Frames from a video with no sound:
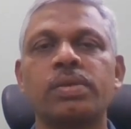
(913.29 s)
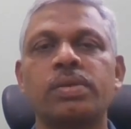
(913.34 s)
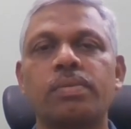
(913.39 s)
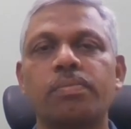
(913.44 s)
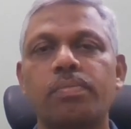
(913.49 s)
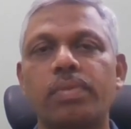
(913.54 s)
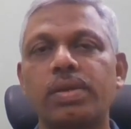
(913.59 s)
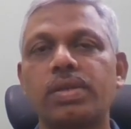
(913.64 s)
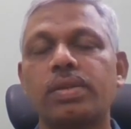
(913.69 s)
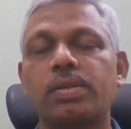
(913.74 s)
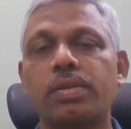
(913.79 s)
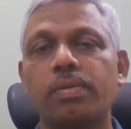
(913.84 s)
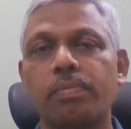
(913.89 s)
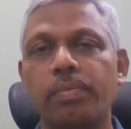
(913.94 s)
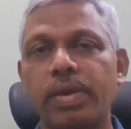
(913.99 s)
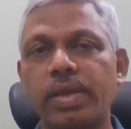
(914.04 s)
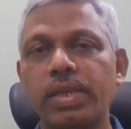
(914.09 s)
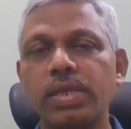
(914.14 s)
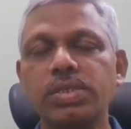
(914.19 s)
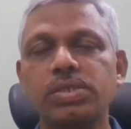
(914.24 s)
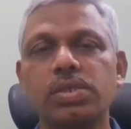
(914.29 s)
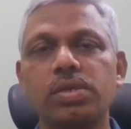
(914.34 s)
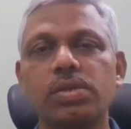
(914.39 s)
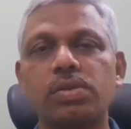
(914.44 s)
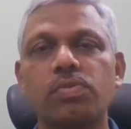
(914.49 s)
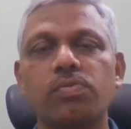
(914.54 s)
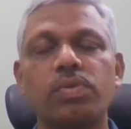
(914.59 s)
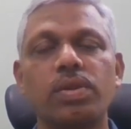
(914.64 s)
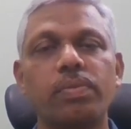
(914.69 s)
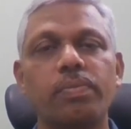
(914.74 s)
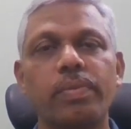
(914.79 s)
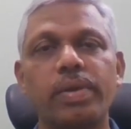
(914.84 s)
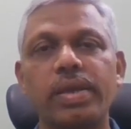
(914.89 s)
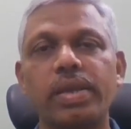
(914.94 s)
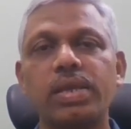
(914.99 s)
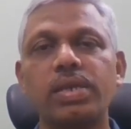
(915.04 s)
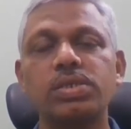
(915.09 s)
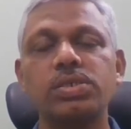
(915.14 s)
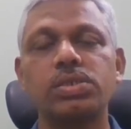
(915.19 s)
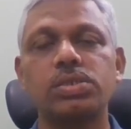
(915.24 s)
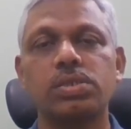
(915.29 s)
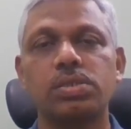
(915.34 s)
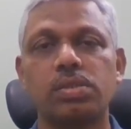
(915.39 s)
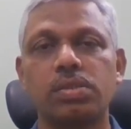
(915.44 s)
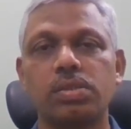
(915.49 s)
but the manager will manage